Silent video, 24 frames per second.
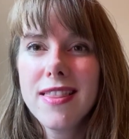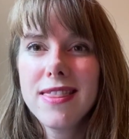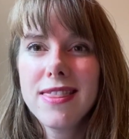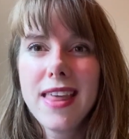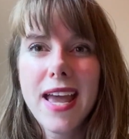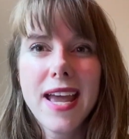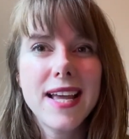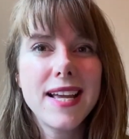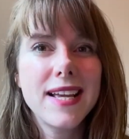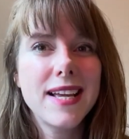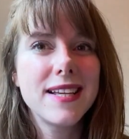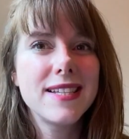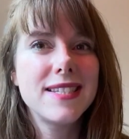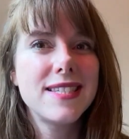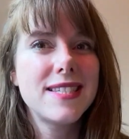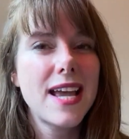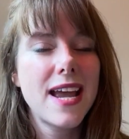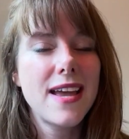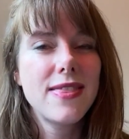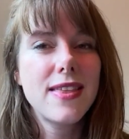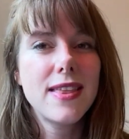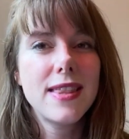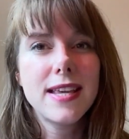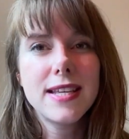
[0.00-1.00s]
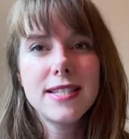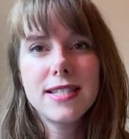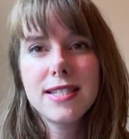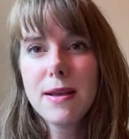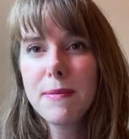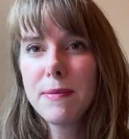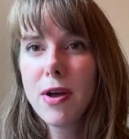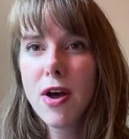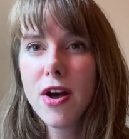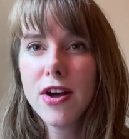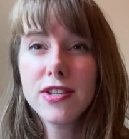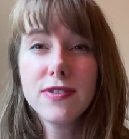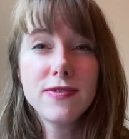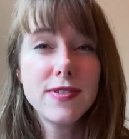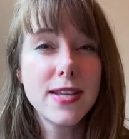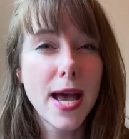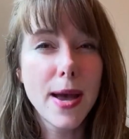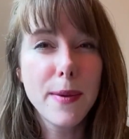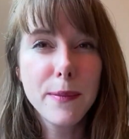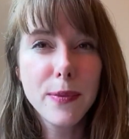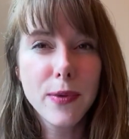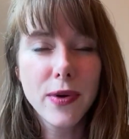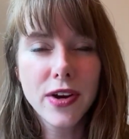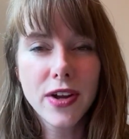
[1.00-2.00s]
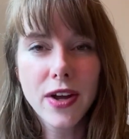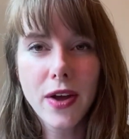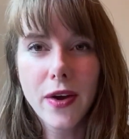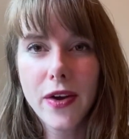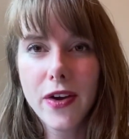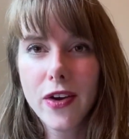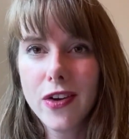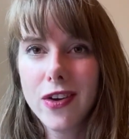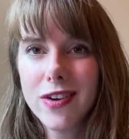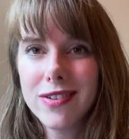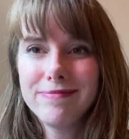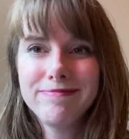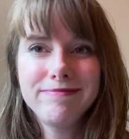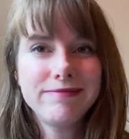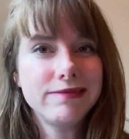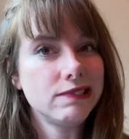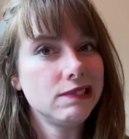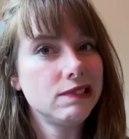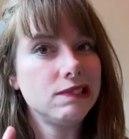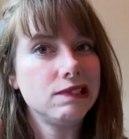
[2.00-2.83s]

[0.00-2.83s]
they say that there's some kind of tampering going on.